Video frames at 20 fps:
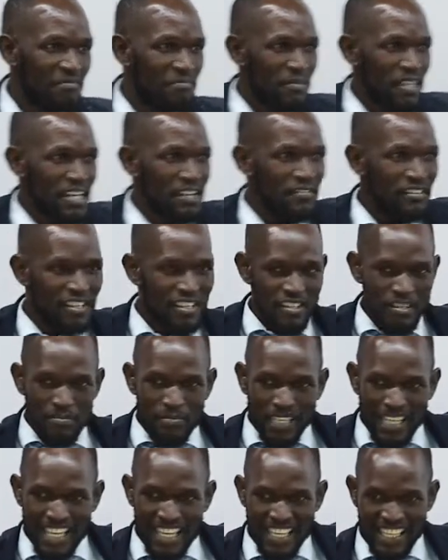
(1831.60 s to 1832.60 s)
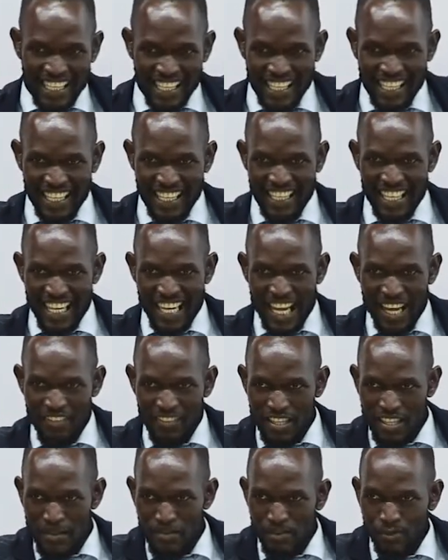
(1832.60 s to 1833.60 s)
but even in the beginning,
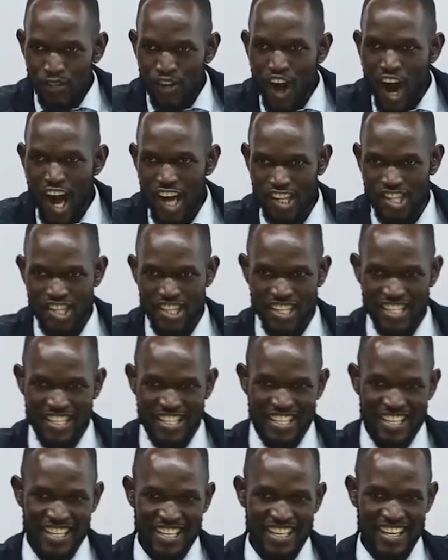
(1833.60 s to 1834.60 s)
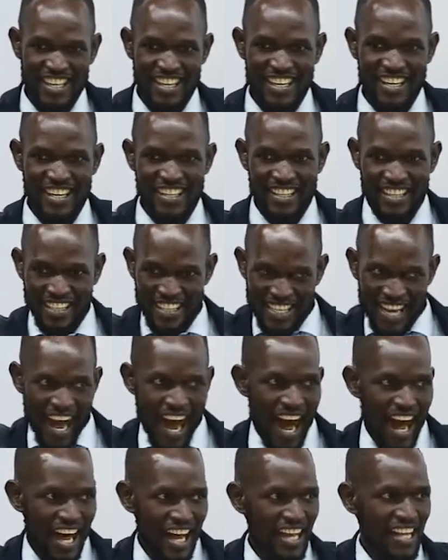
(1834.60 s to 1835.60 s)
even the process, that
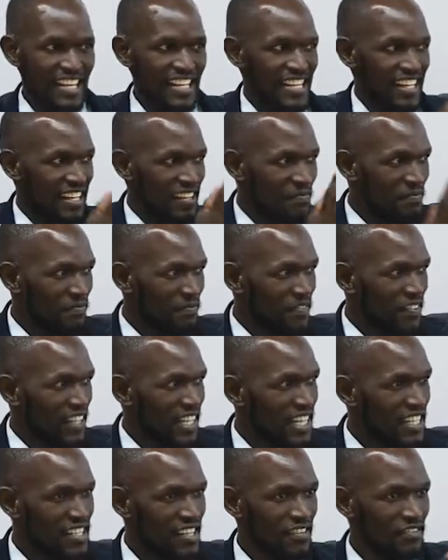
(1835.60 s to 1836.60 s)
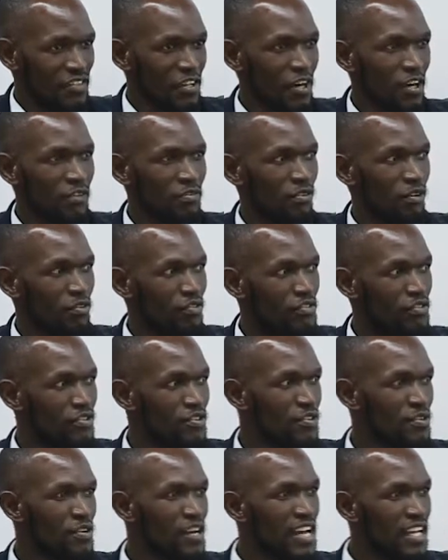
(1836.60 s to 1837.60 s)
God is involved all
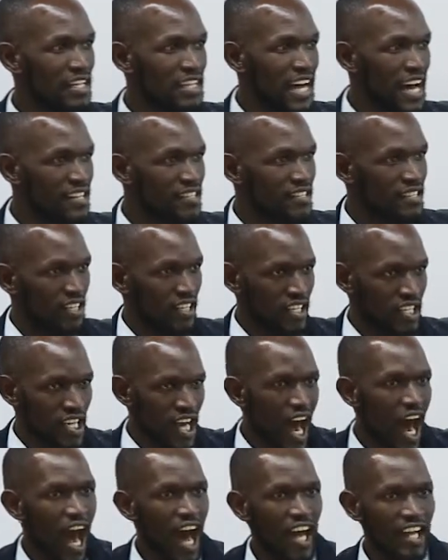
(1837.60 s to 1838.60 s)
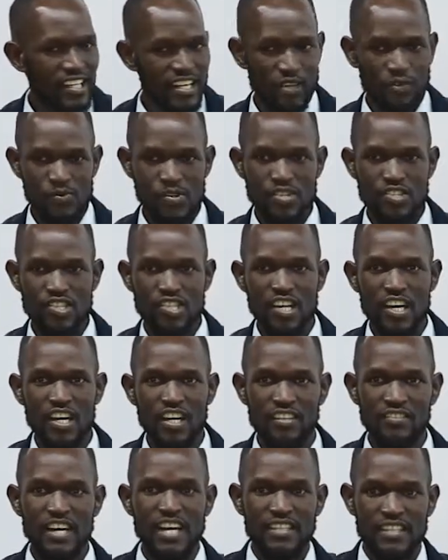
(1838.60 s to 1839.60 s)
through. That's the God that we
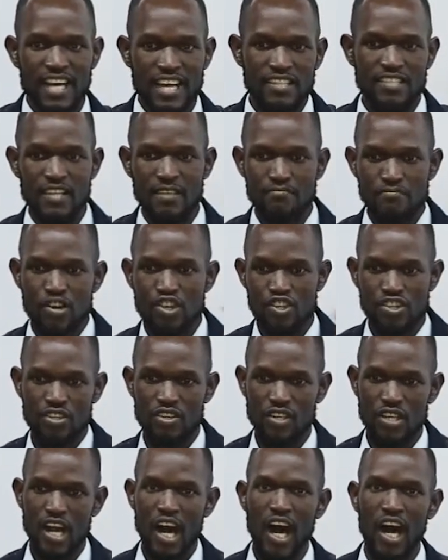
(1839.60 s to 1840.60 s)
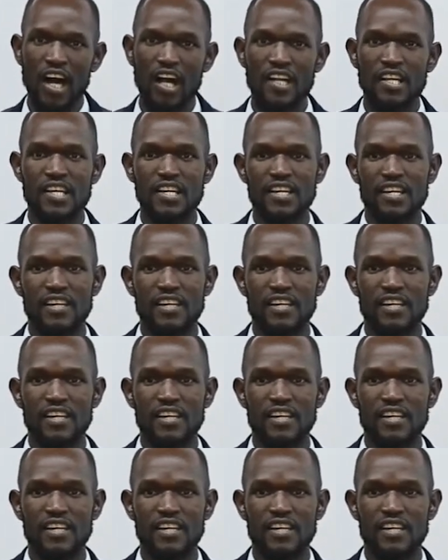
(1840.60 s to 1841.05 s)
serve, that's the mission of God.